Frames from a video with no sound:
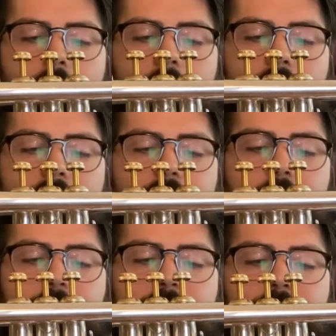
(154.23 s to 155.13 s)
it
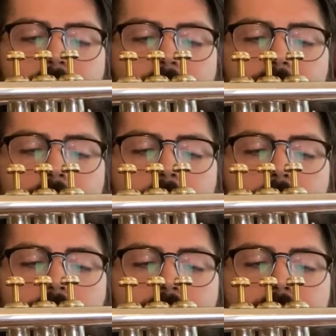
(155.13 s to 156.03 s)
skips the second
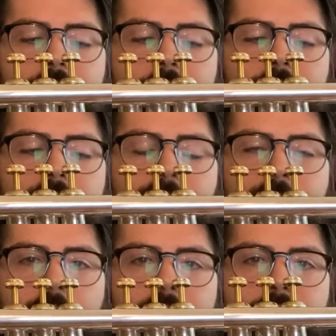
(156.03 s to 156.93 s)
valve, skips the
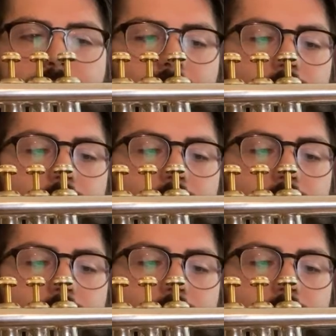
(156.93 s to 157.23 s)
first,